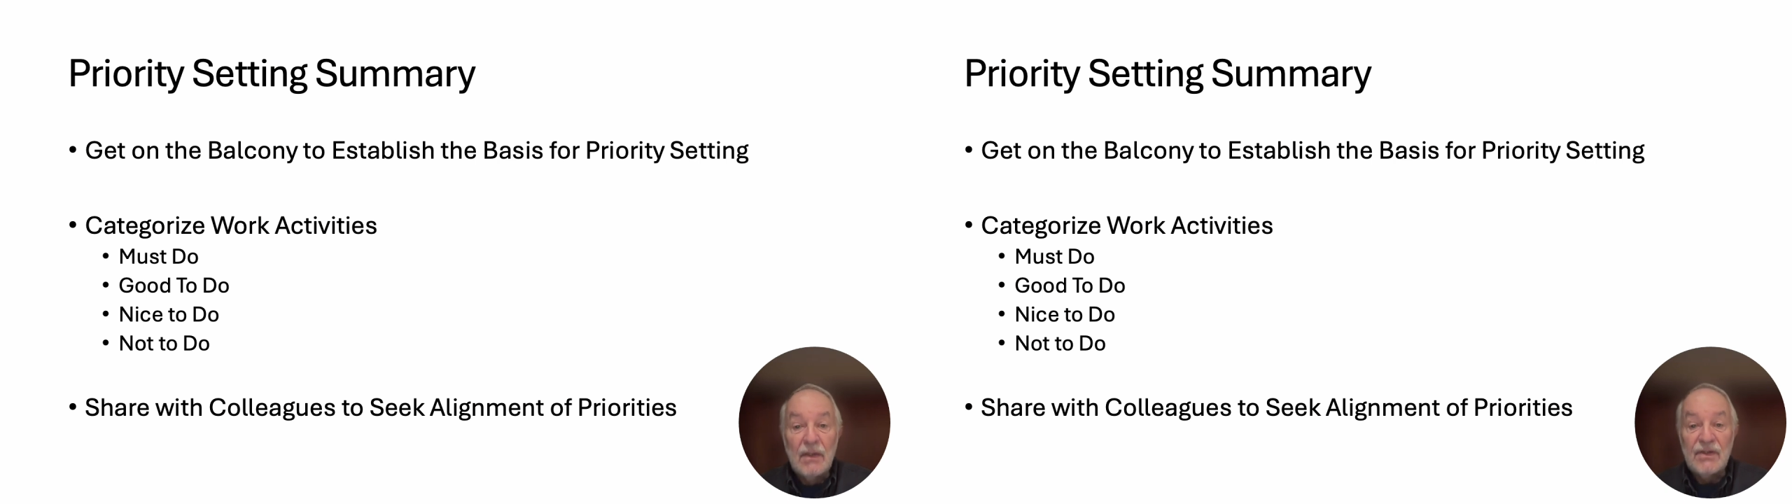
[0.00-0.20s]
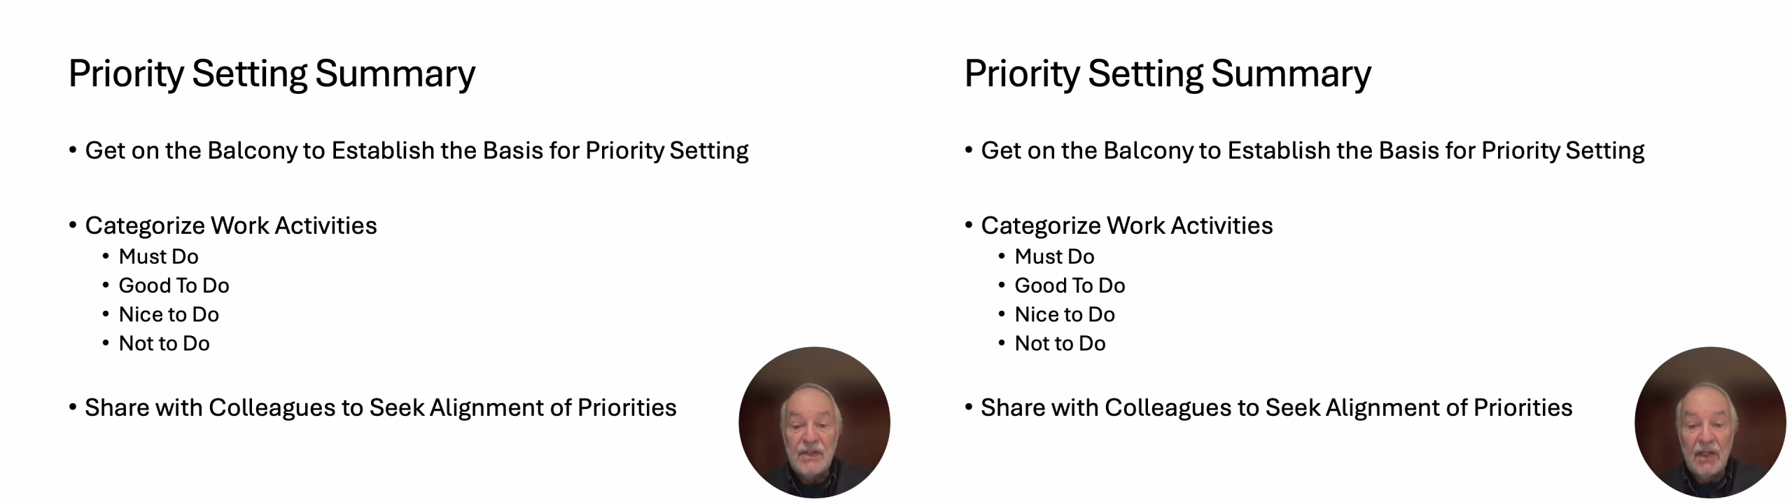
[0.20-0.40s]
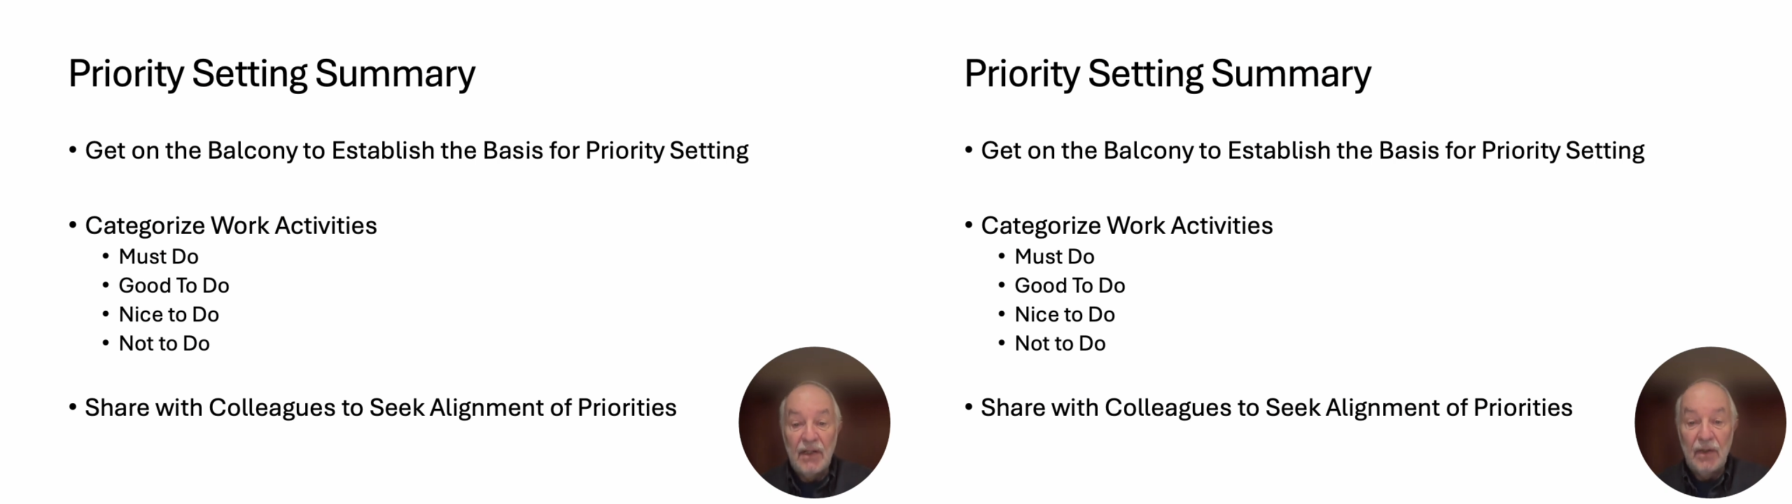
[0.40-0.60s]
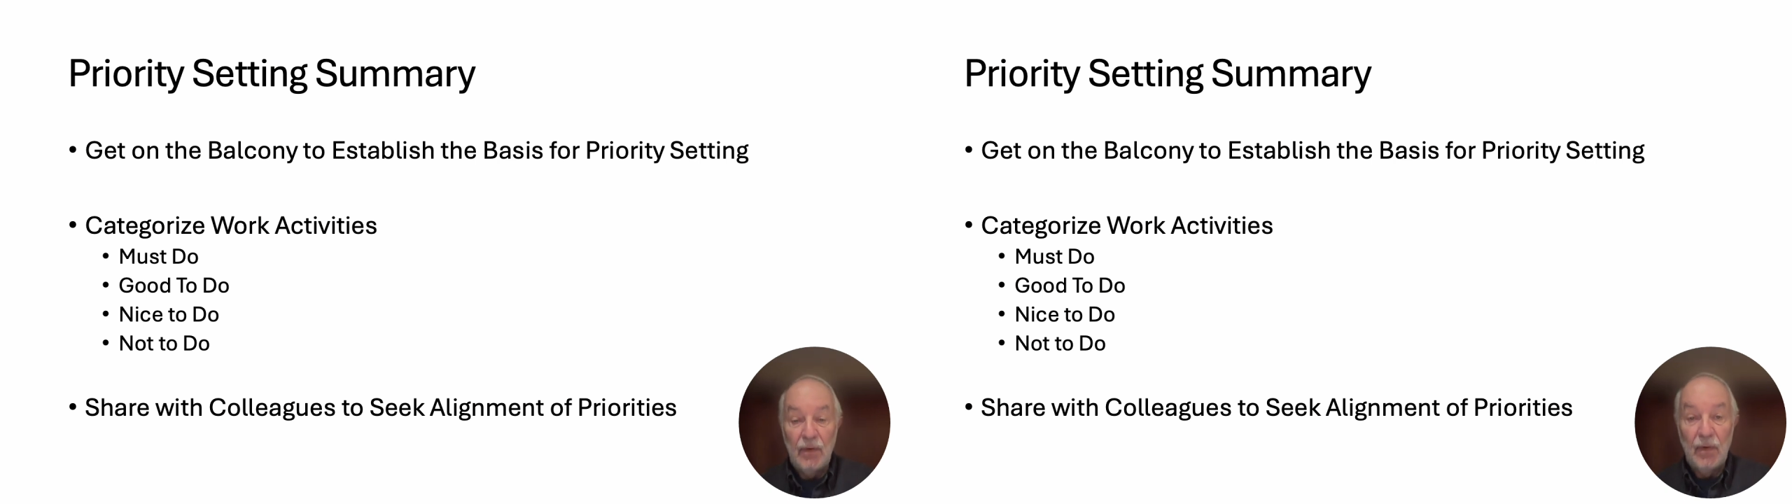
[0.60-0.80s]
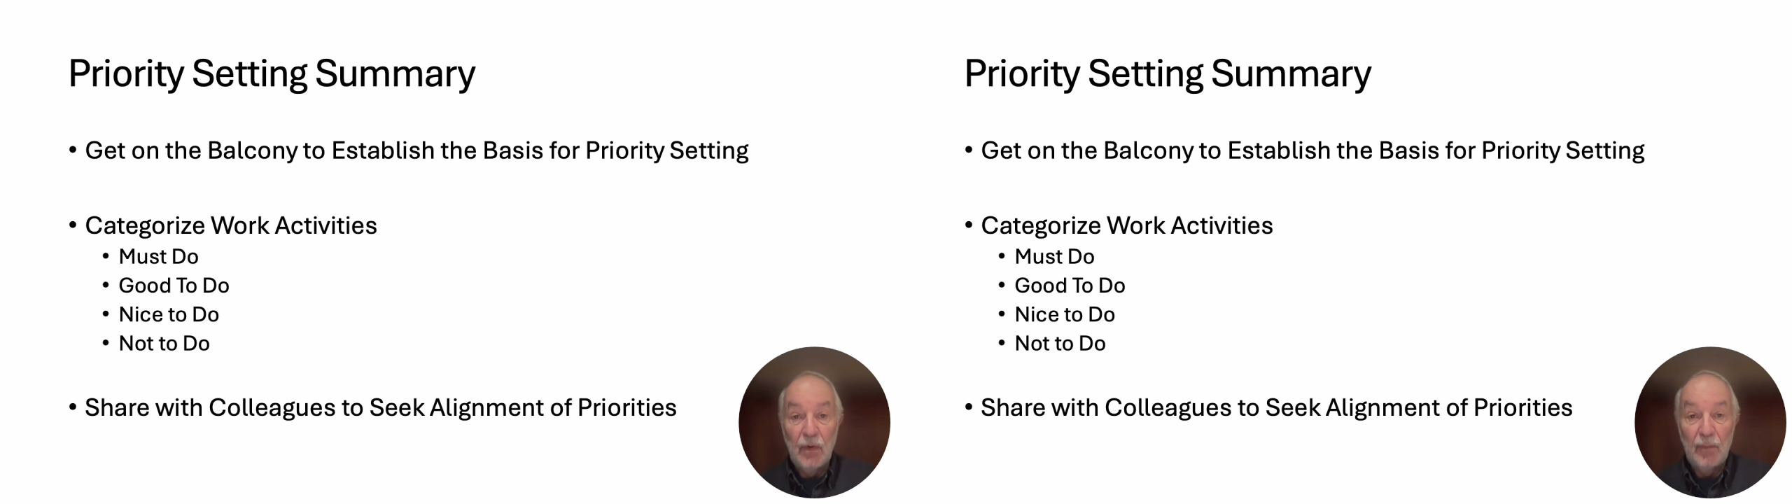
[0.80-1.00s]
setting
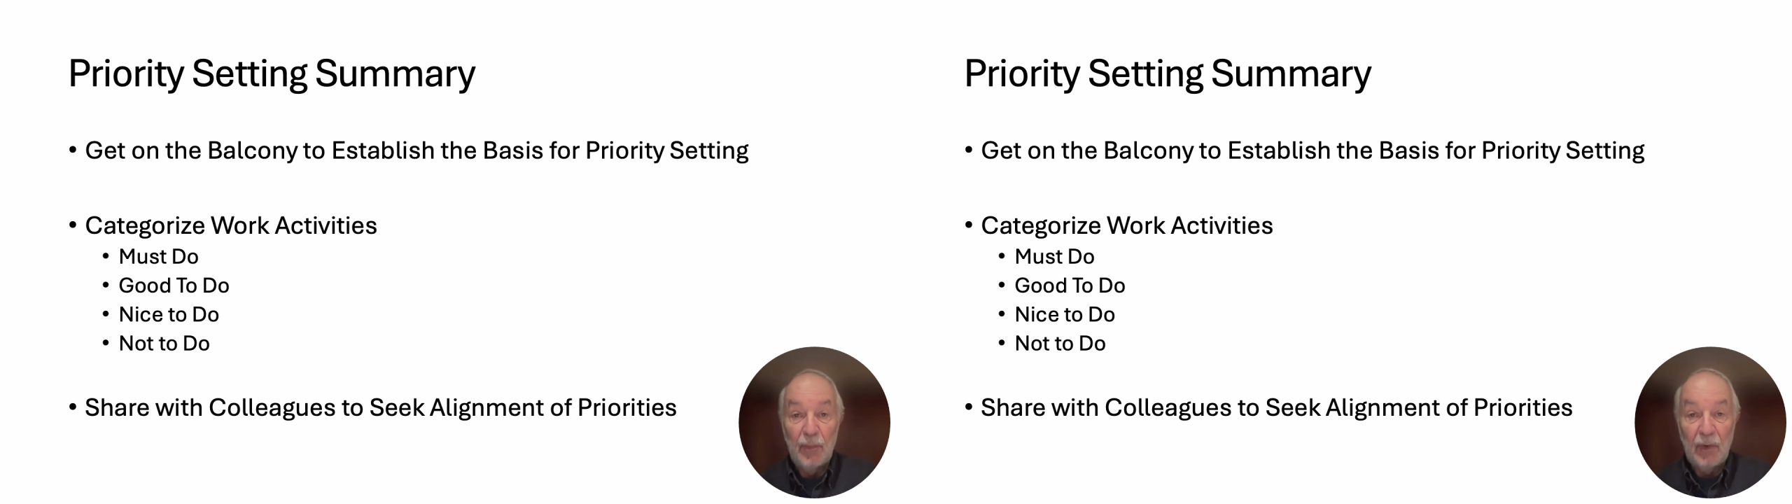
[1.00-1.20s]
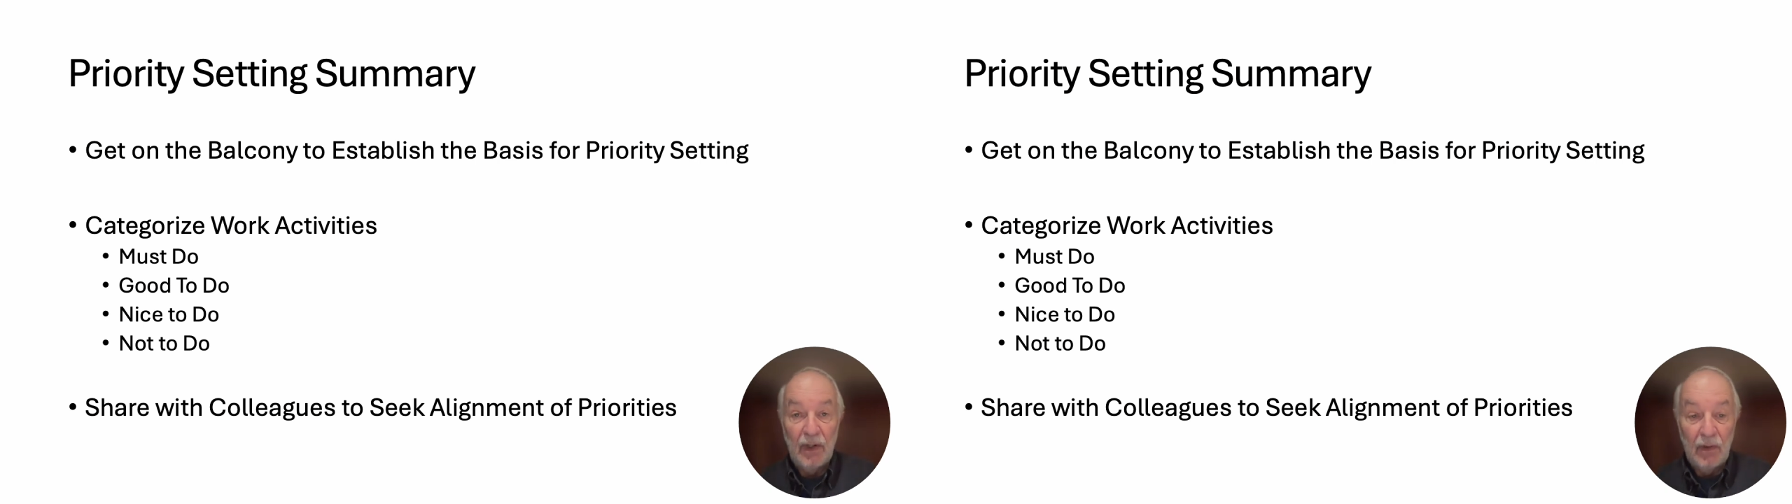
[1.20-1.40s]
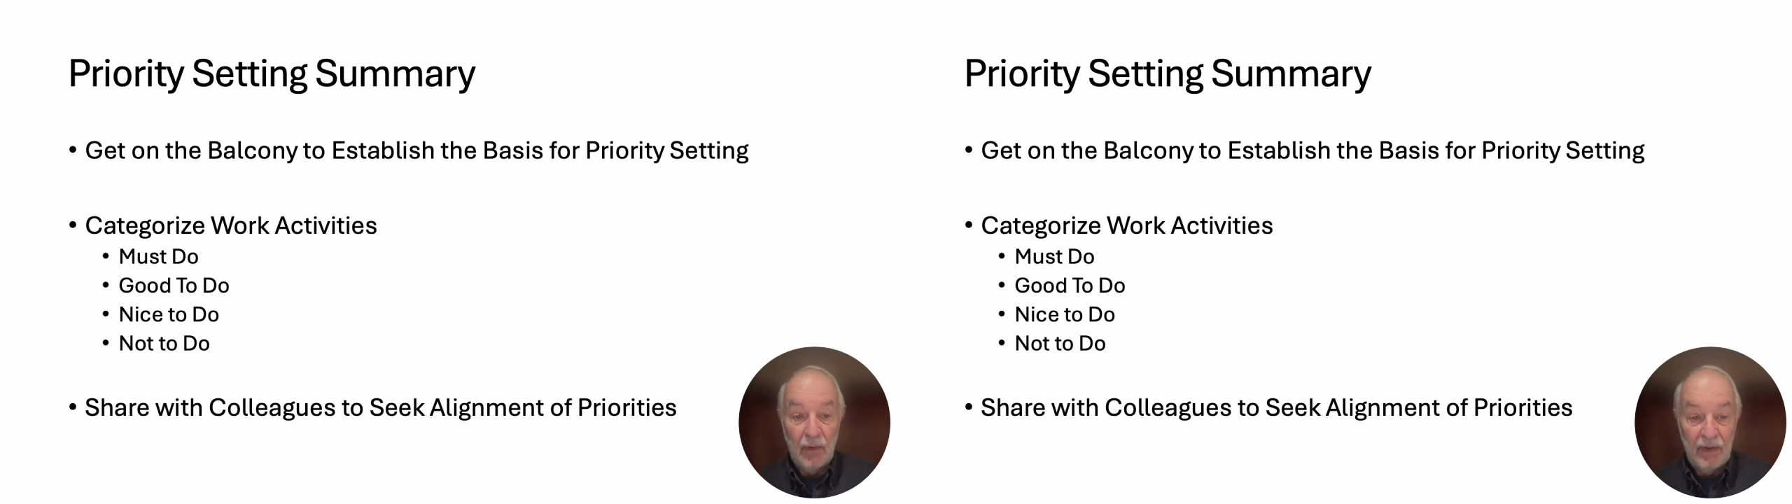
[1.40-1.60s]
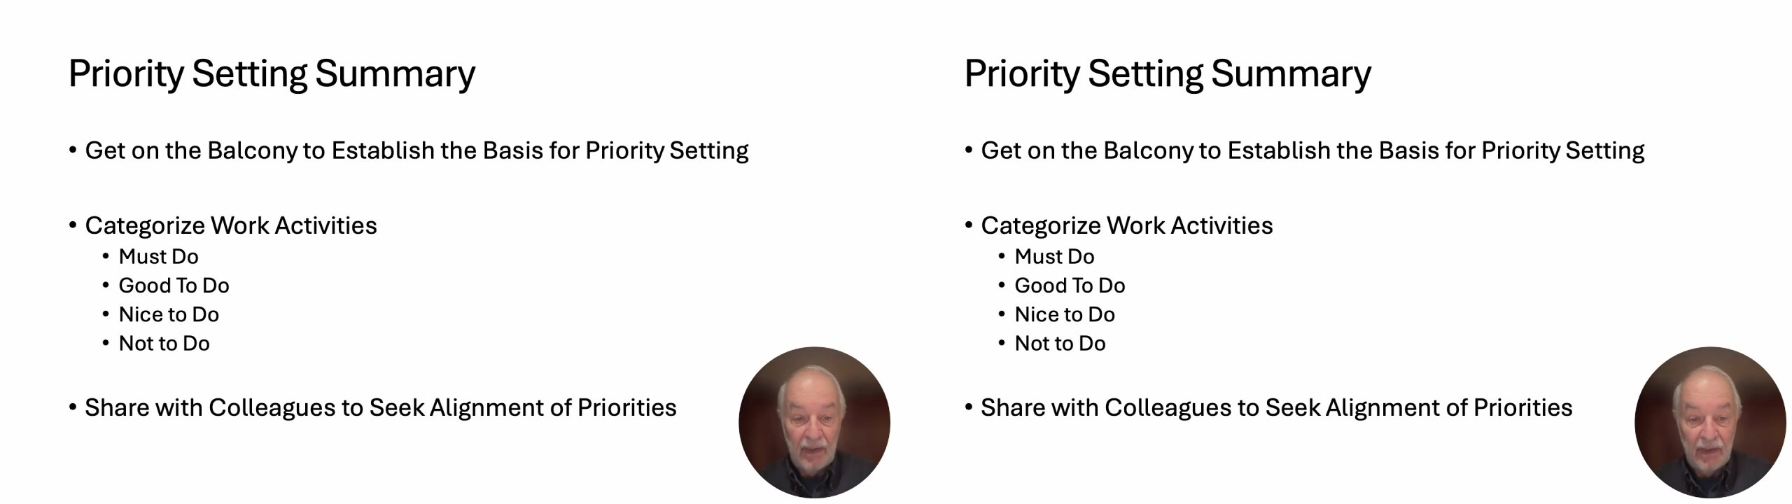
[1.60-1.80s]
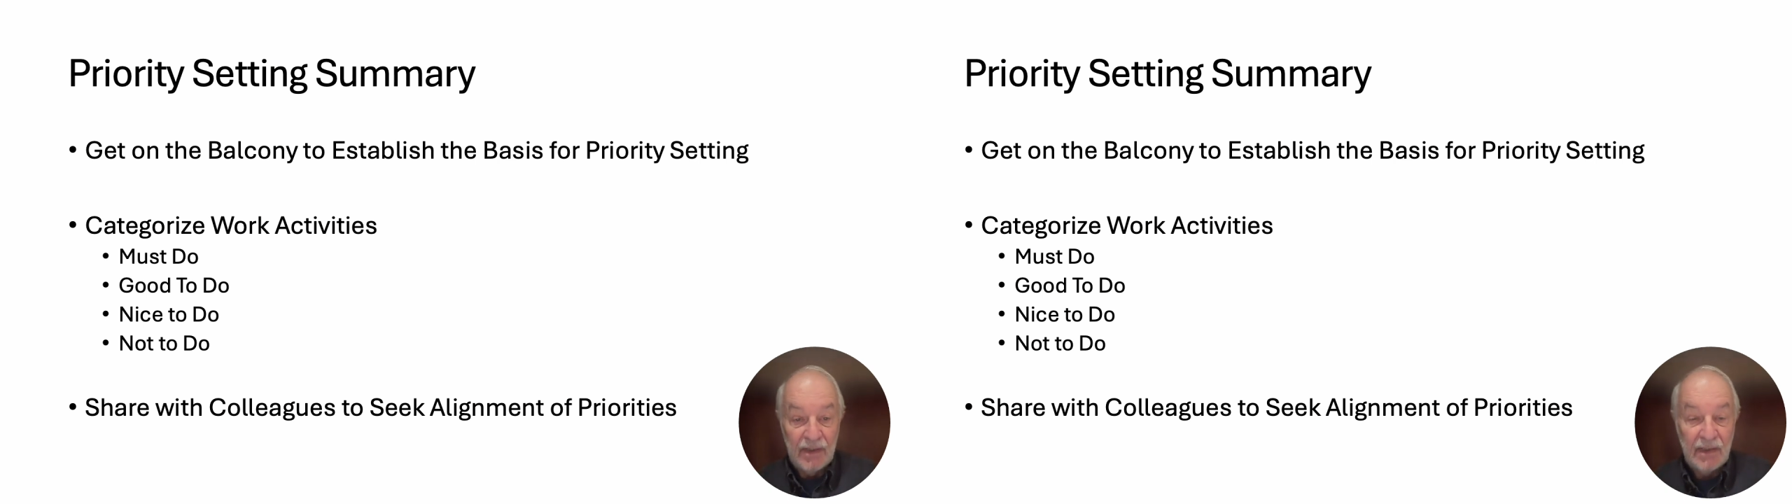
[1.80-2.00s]
your
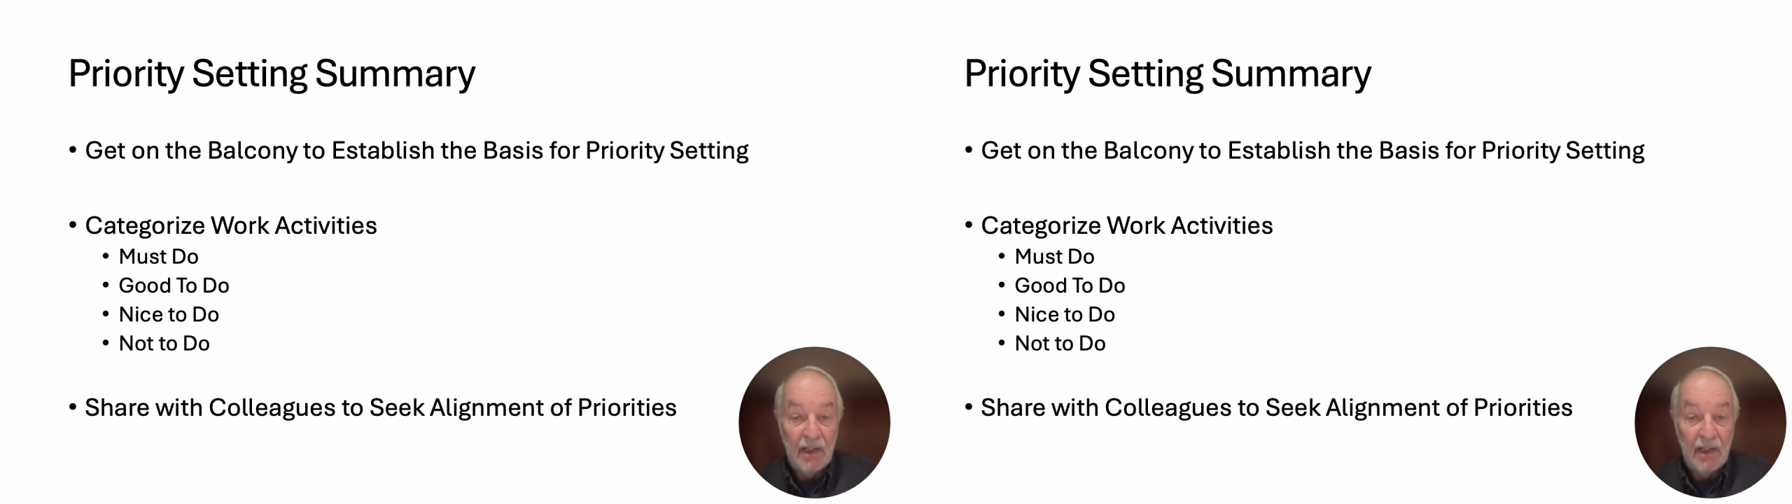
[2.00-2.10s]
priorities,